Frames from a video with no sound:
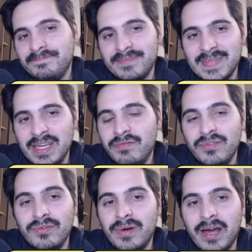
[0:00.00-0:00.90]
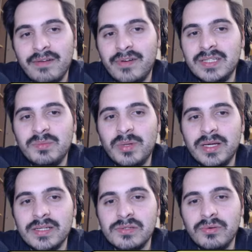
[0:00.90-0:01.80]
if you have other
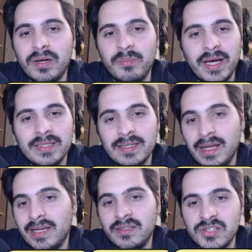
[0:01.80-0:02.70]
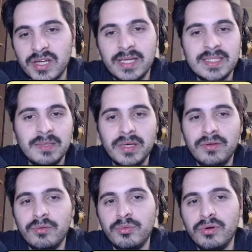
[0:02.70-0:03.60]
players who are better, like Nje,
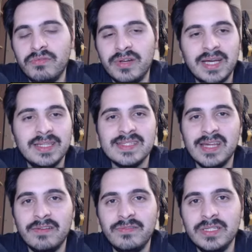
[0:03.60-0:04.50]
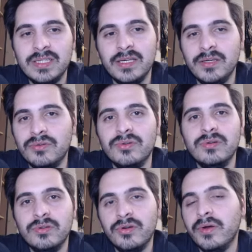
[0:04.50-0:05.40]
Semenyo, Bruno Fernandes, definitely
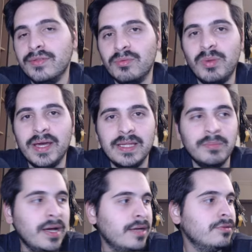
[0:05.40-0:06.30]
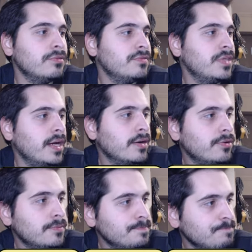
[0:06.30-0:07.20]
you're going to play them ahead of Thiago.